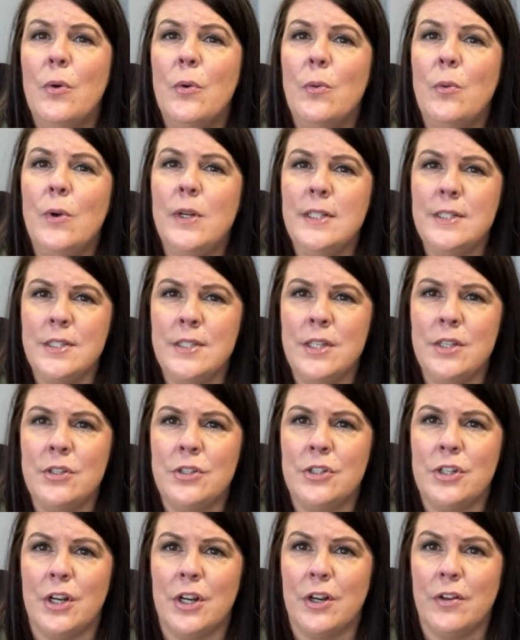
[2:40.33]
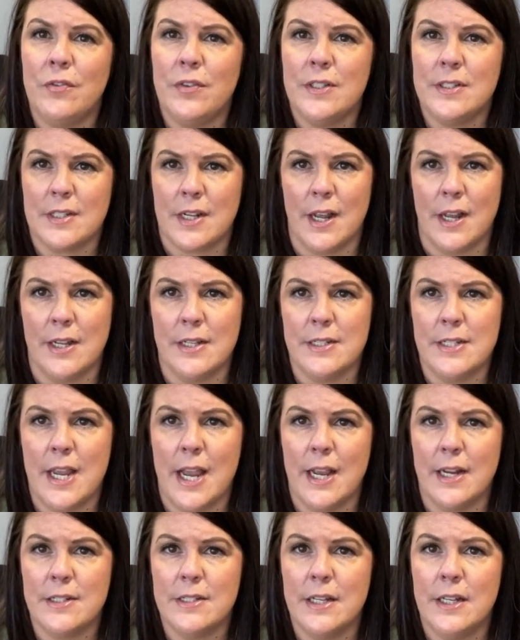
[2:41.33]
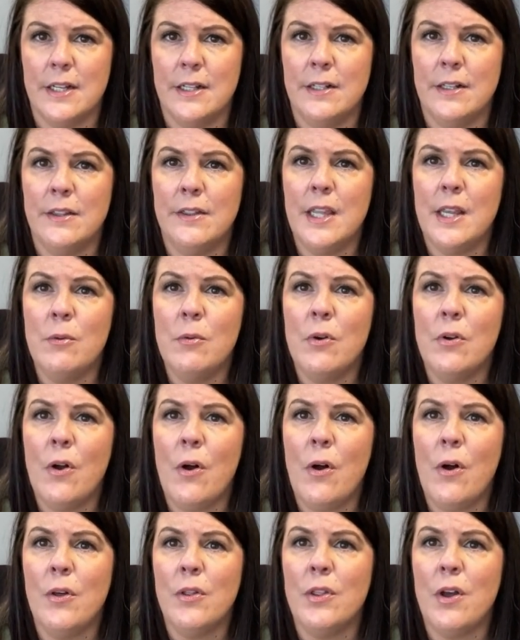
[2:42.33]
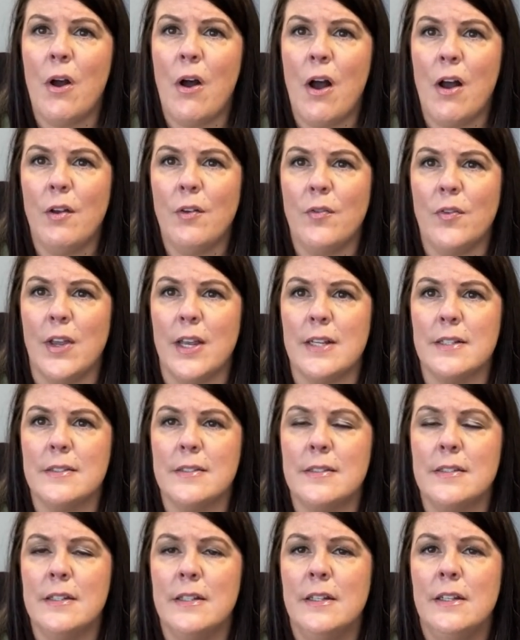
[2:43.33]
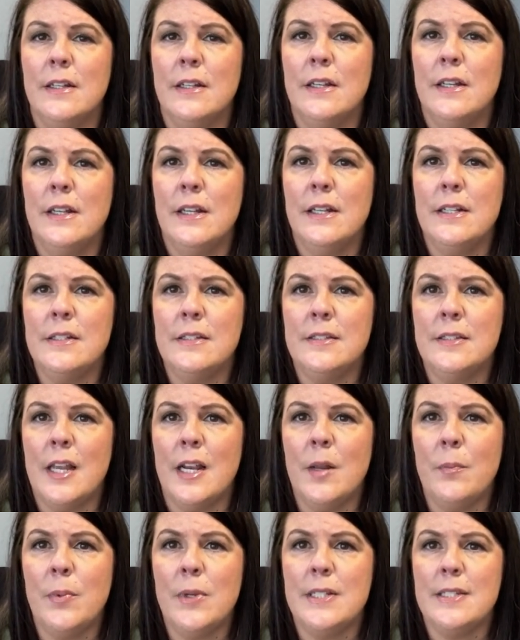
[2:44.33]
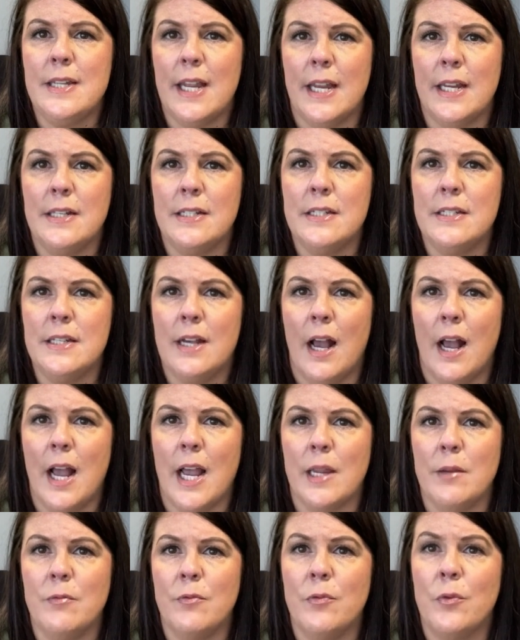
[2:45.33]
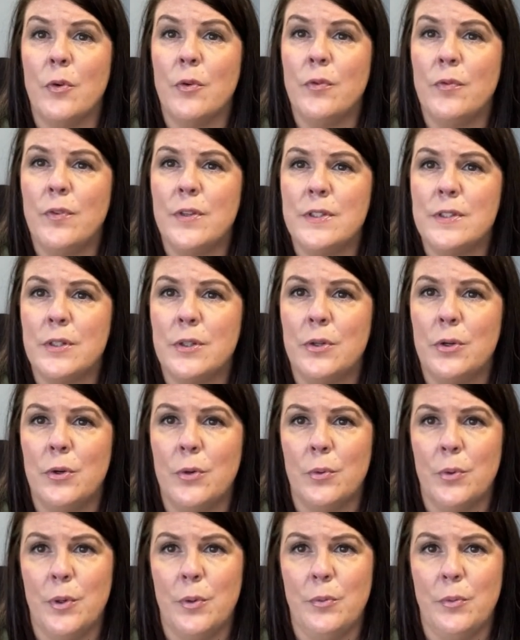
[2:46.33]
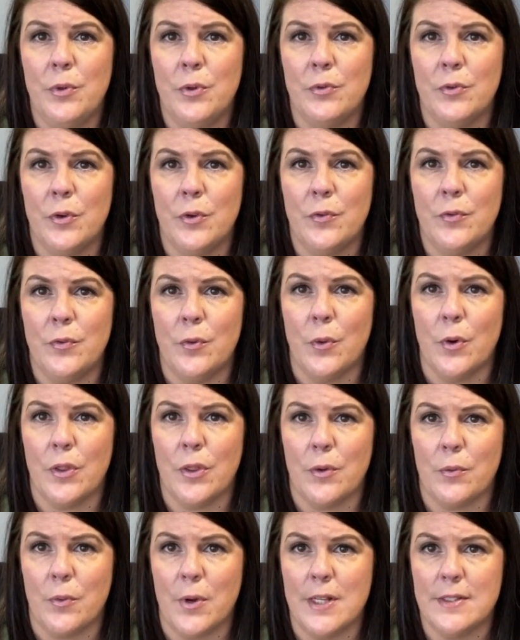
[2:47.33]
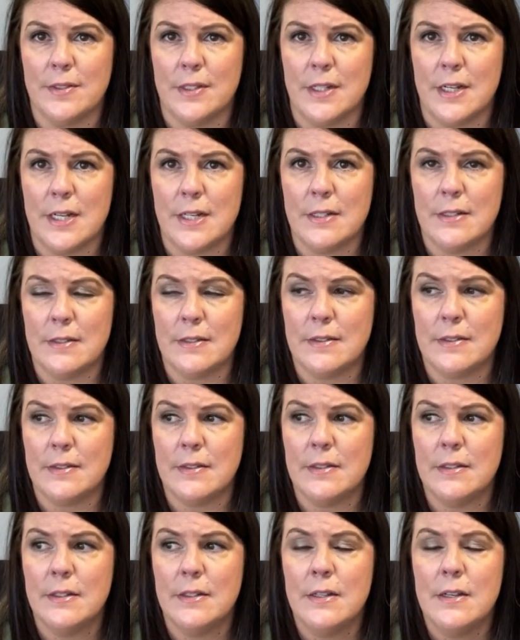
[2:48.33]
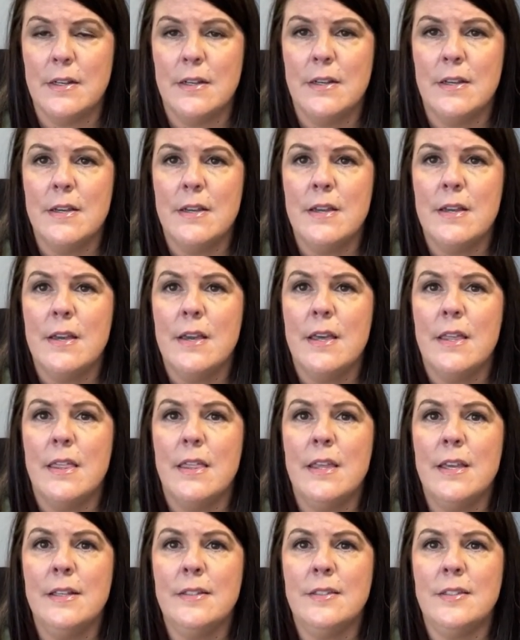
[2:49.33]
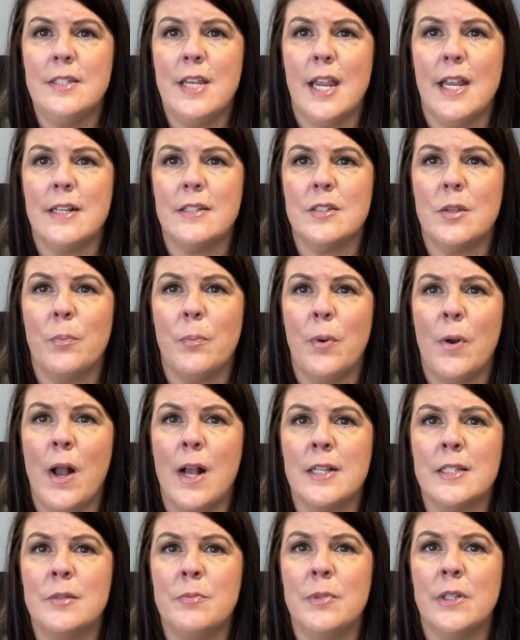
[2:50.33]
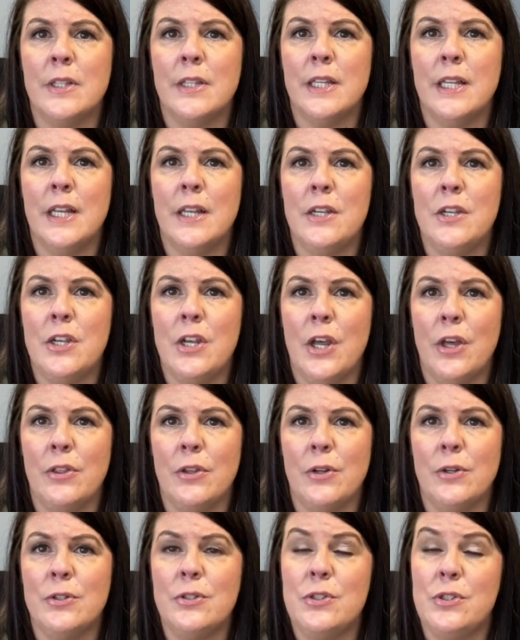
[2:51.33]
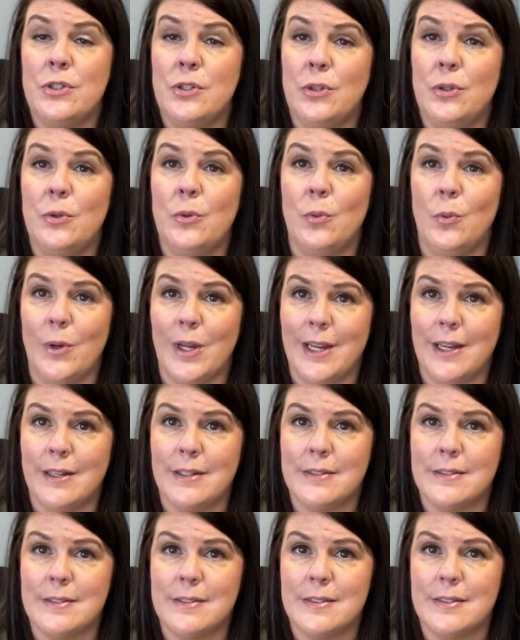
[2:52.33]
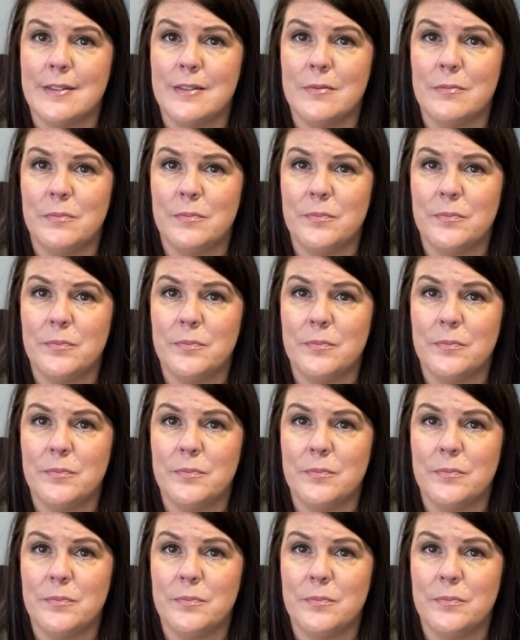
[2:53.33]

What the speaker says: Once the sheriff is contacted, they will call the office and set up a date and time for physical removal for the residents. This takes approximately another 2 weeks.